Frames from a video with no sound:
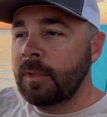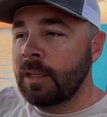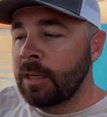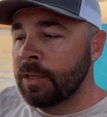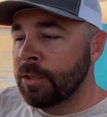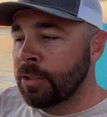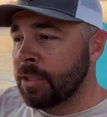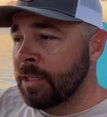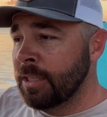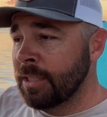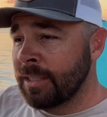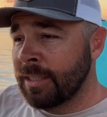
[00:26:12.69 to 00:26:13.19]

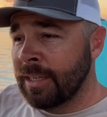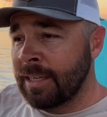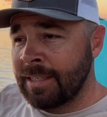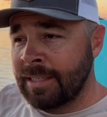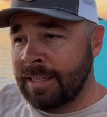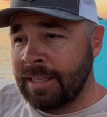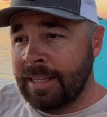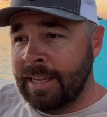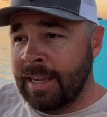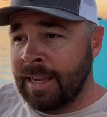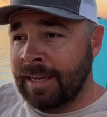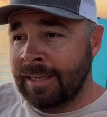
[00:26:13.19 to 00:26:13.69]
she stays
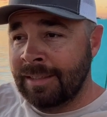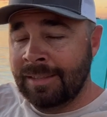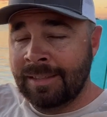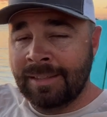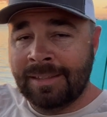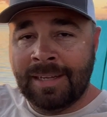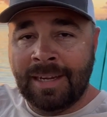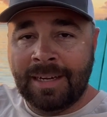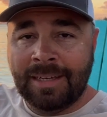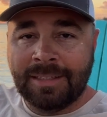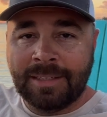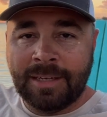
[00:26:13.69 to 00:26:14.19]
at the house and
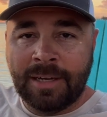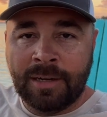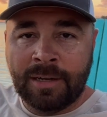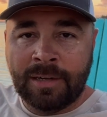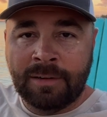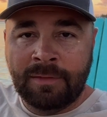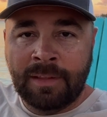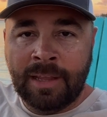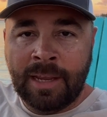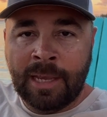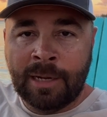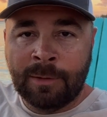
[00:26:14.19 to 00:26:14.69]
takes care
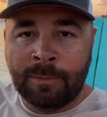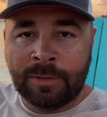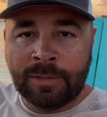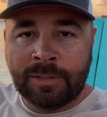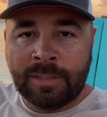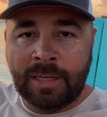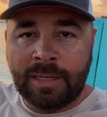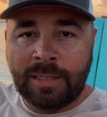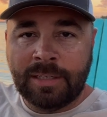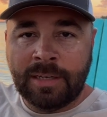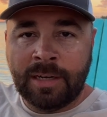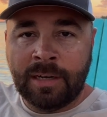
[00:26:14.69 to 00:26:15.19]
of the animals,
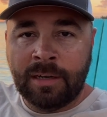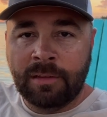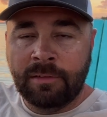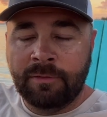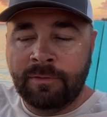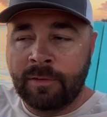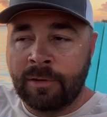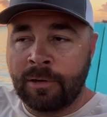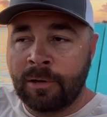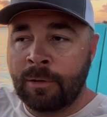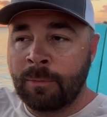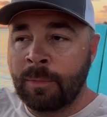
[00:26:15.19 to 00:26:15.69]
takes care of the
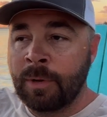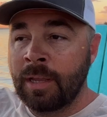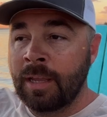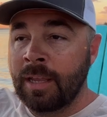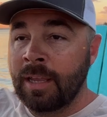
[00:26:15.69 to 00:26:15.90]
farm.